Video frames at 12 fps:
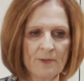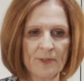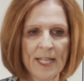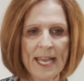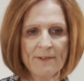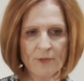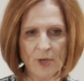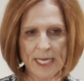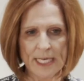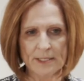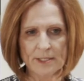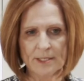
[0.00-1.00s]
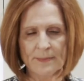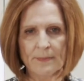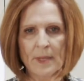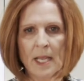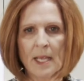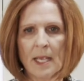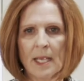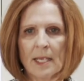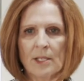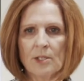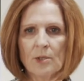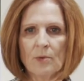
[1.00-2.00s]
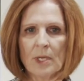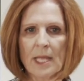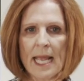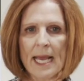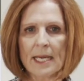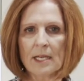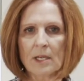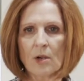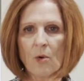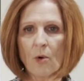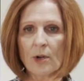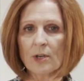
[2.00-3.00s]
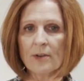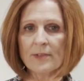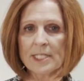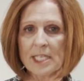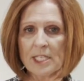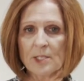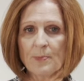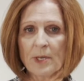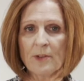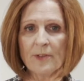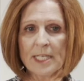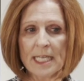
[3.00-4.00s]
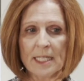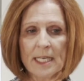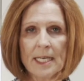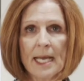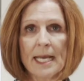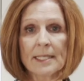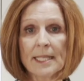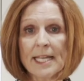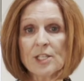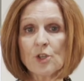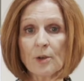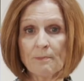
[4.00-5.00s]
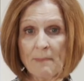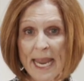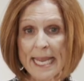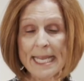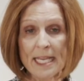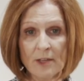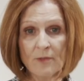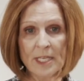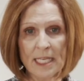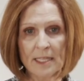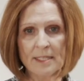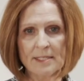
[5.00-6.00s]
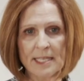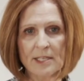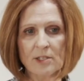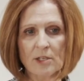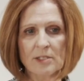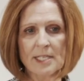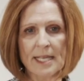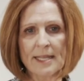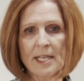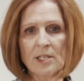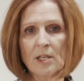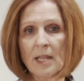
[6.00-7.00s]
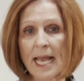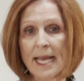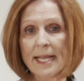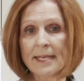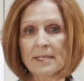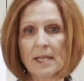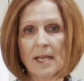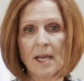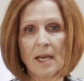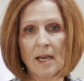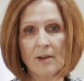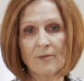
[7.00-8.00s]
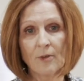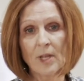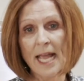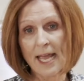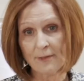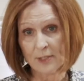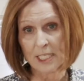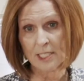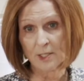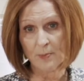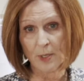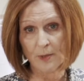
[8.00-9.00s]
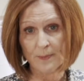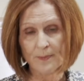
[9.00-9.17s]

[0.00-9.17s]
flavorings. You will add 1/4 teaspoon of vanilla, unless you're making vanilla centers, and then you'll add a full 1/2 teaspoon.